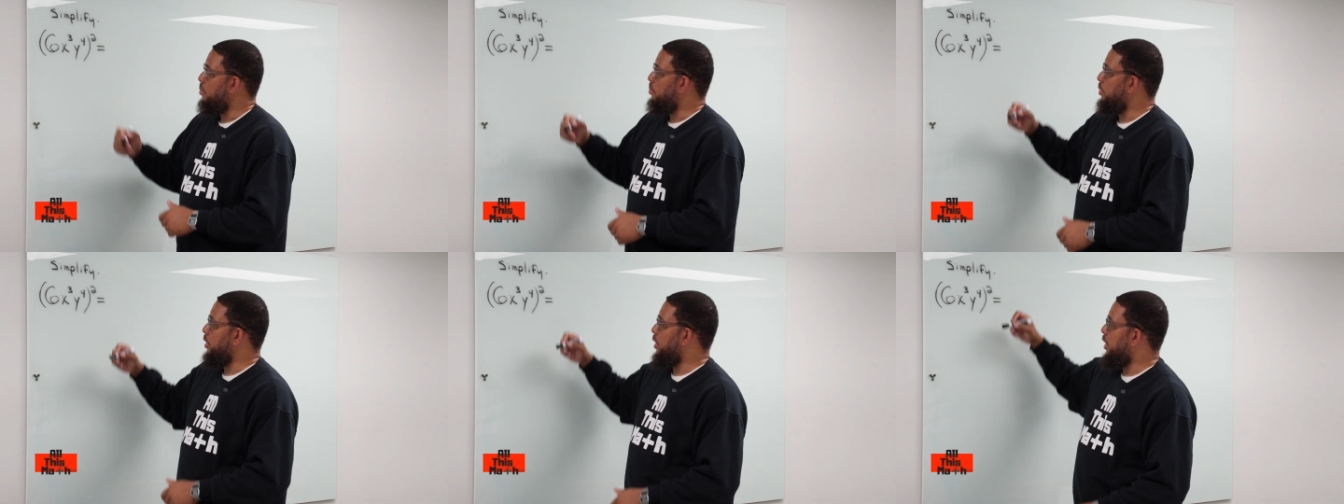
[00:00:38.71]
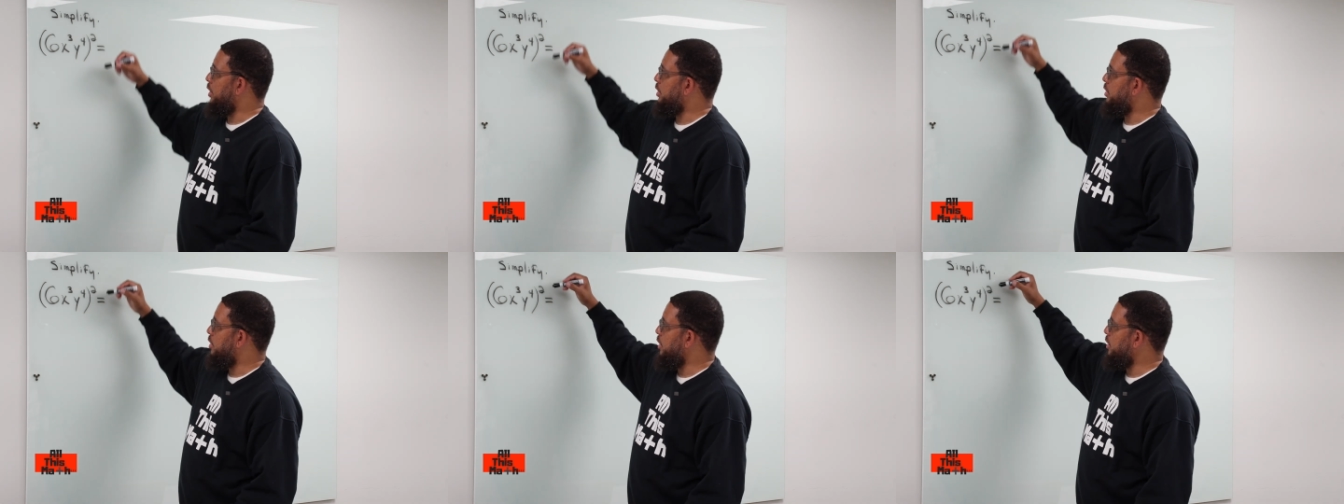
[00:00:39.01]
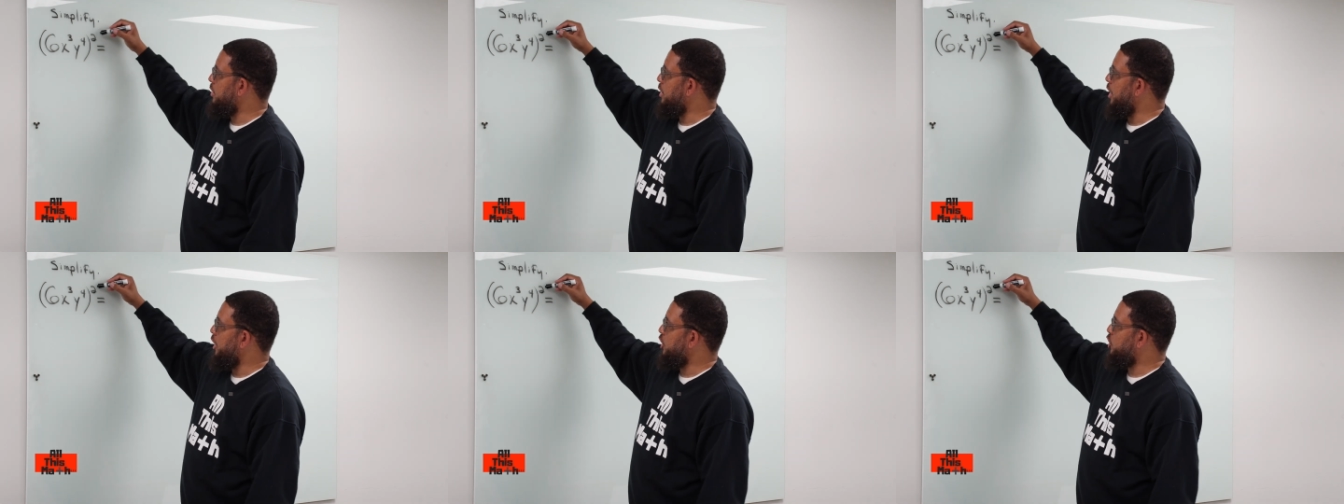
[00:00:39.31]
because
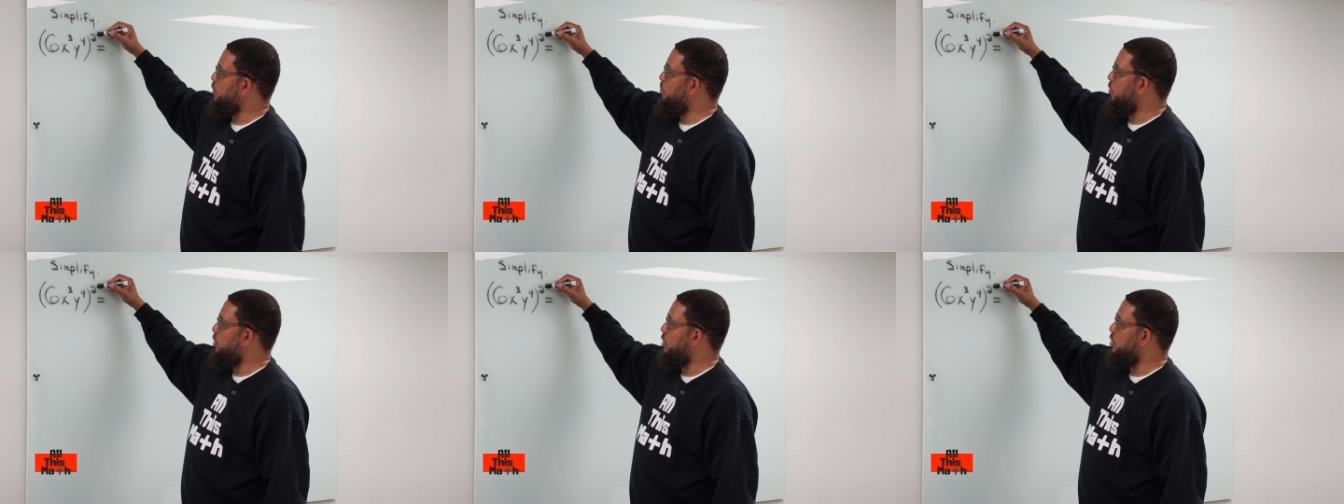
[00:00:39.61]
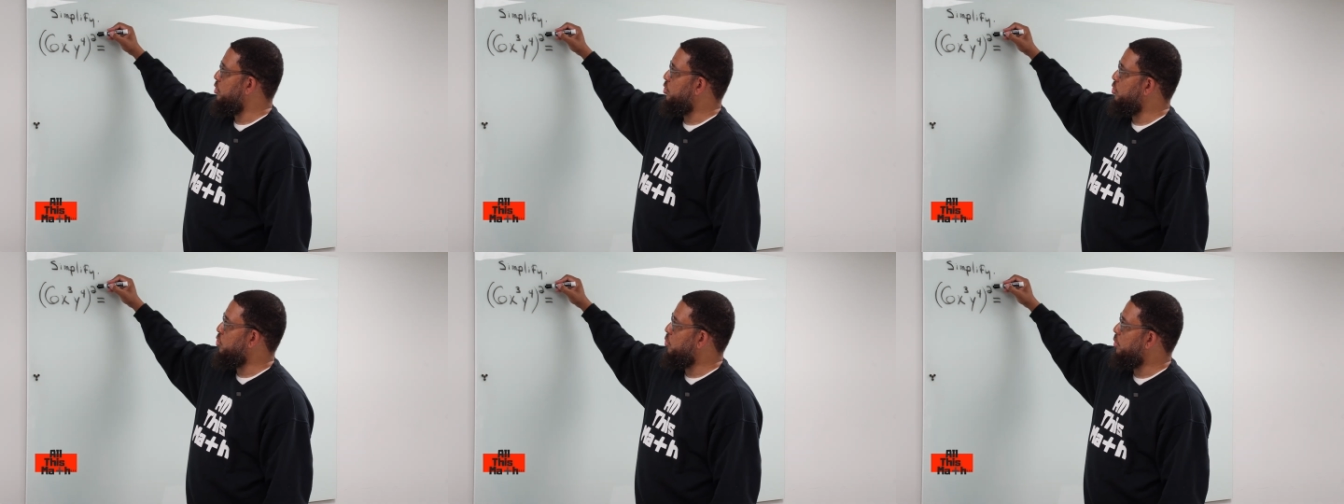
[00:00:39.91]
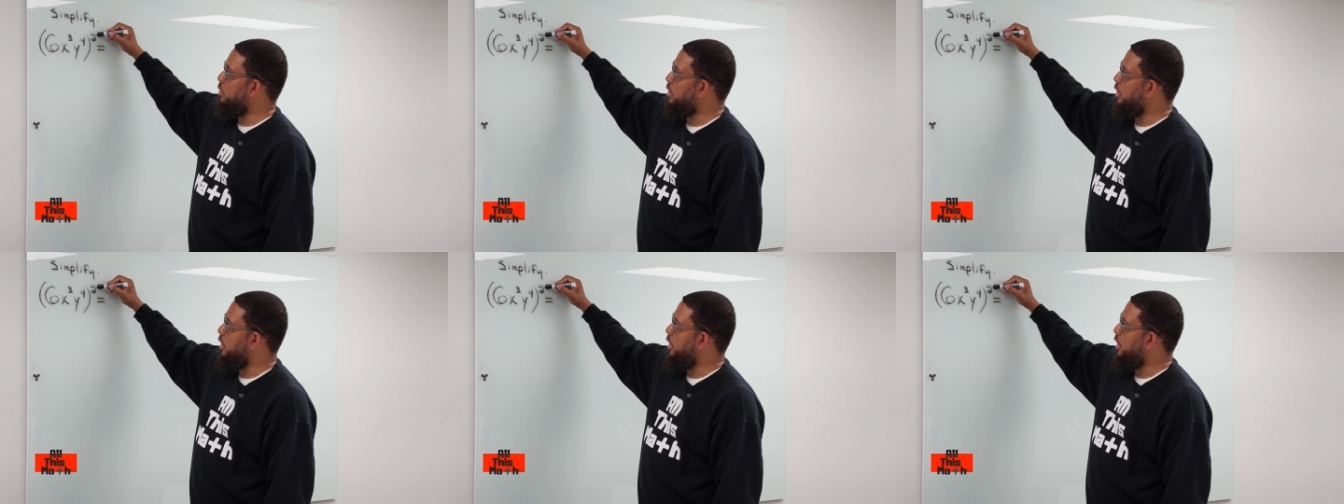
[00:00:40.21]
this exponent
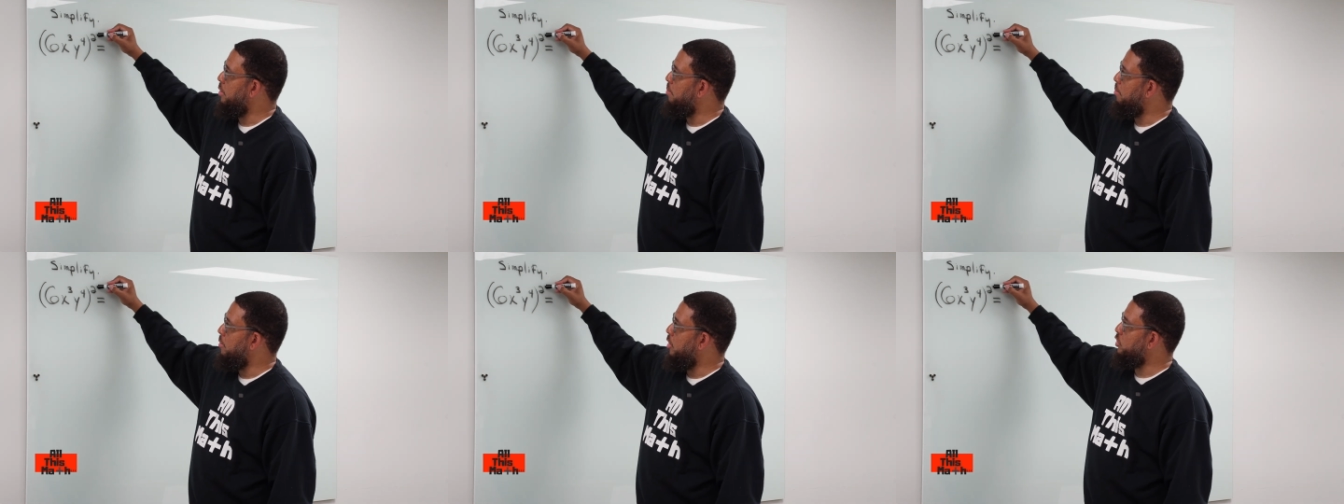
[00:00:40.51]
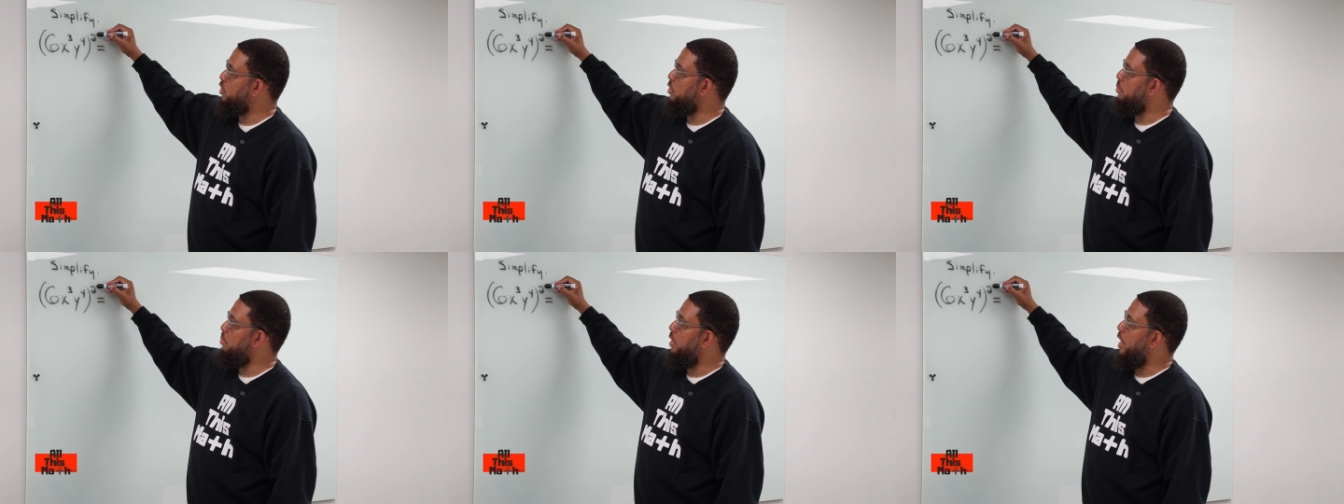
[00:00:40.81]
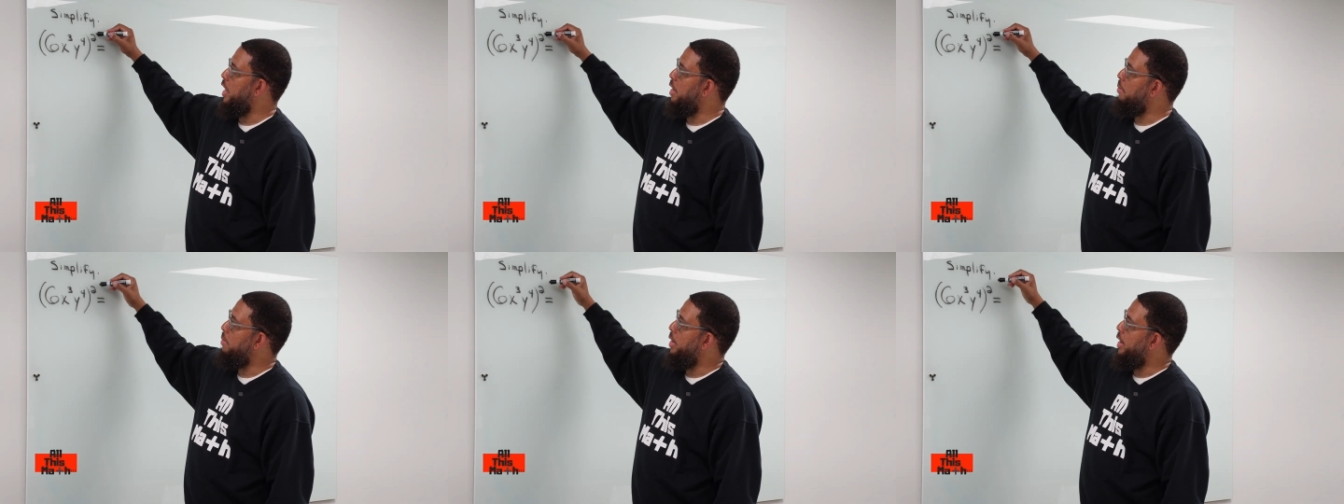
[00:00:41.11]
2 is going to get
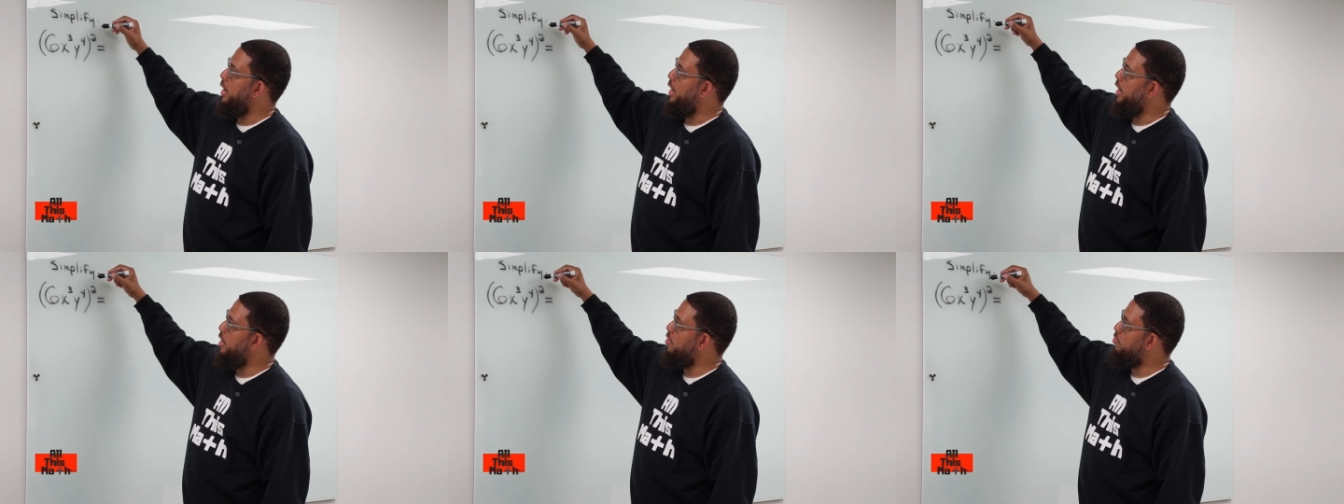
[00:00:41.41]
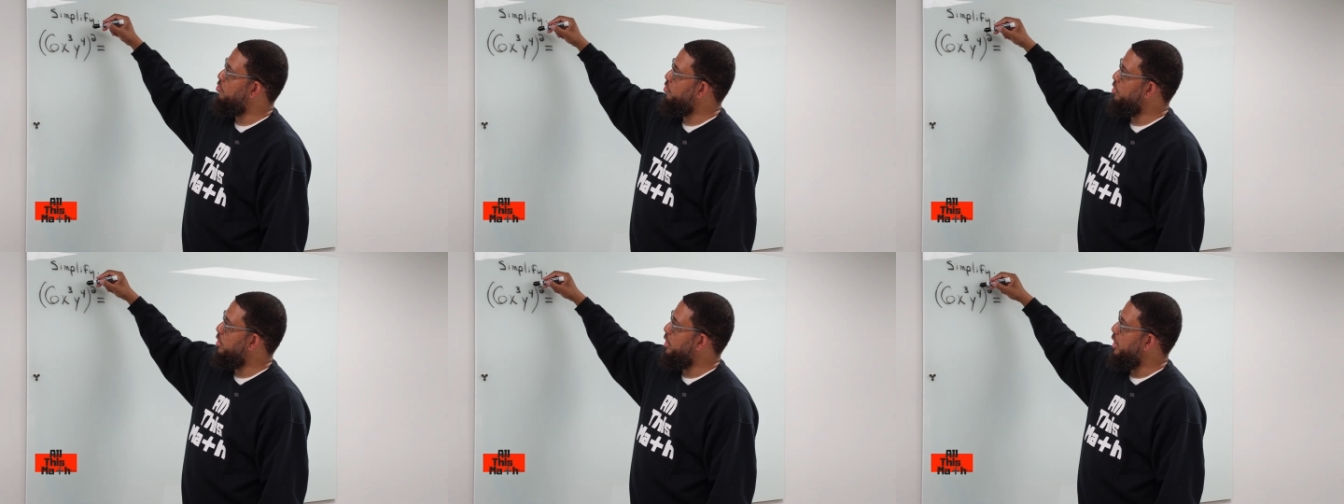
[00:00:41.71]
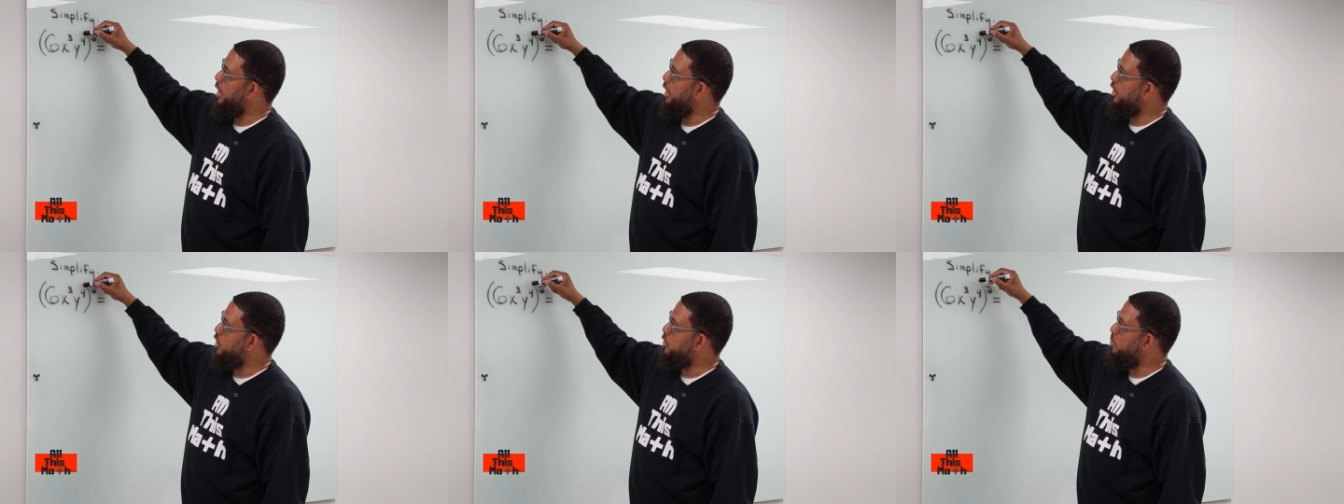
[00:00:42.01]
multiplied by every
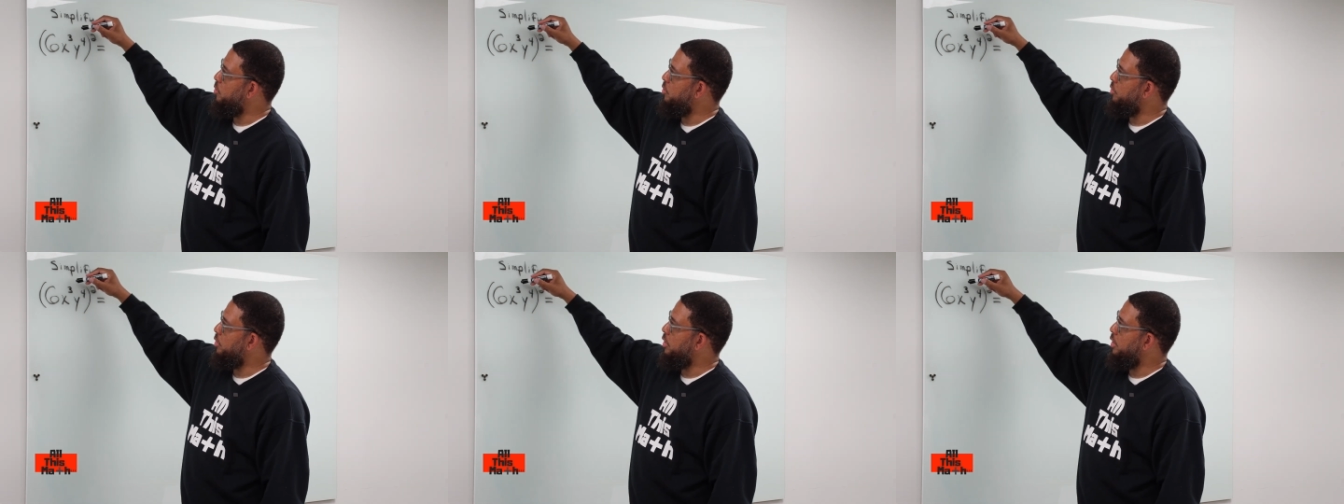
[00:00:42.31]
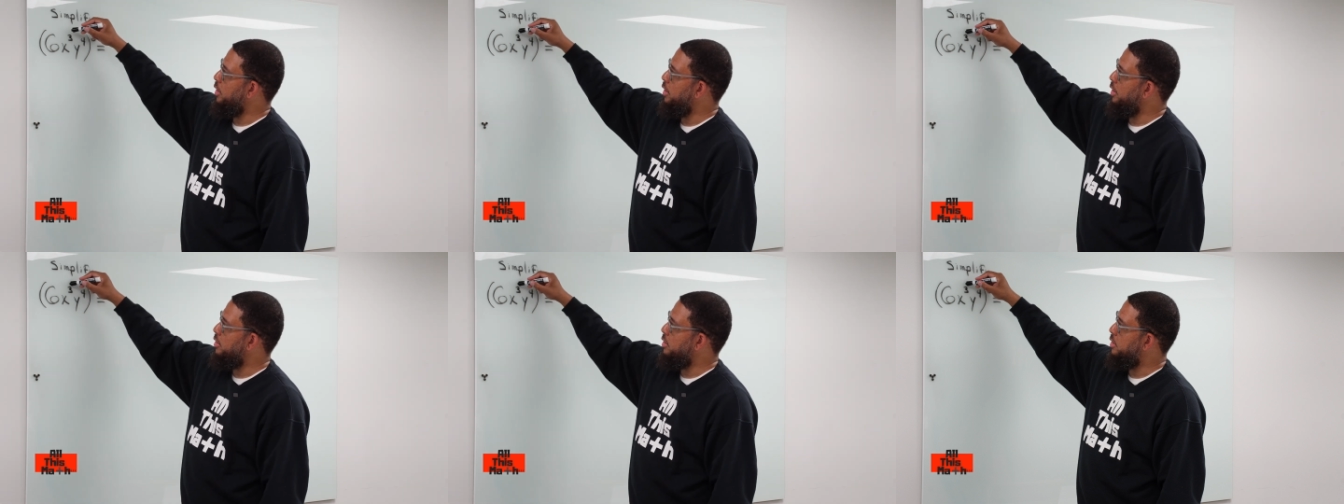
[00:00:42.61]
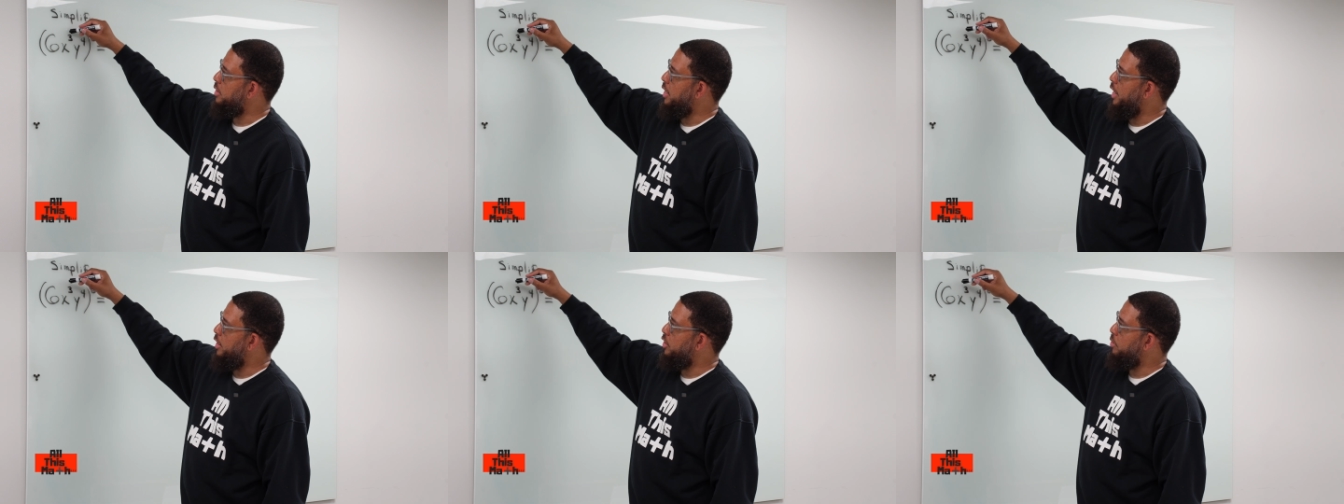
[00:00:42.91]
exponent
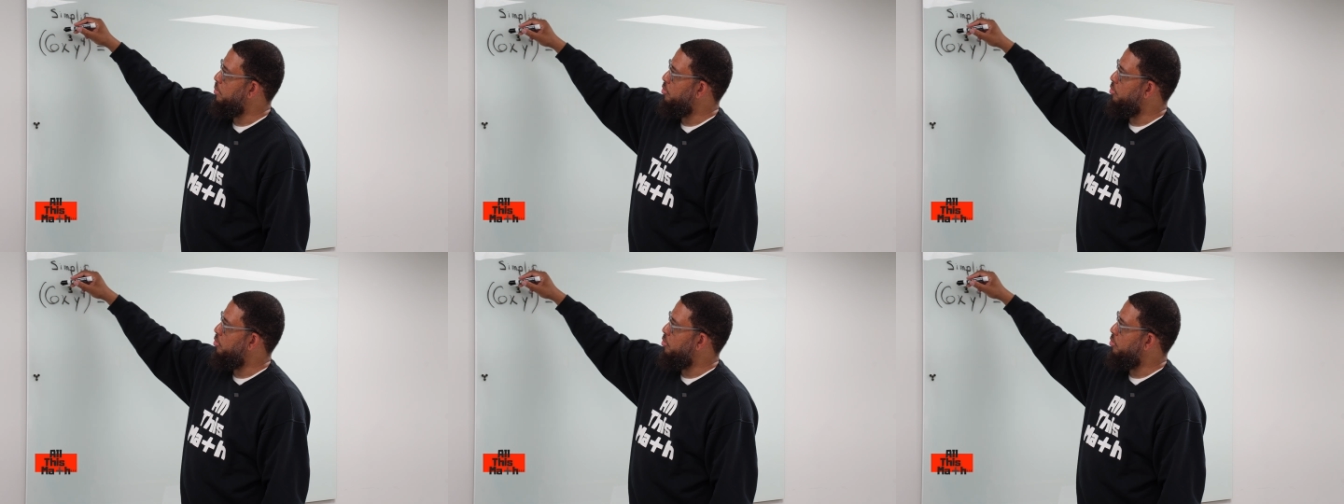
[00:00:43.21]
inside the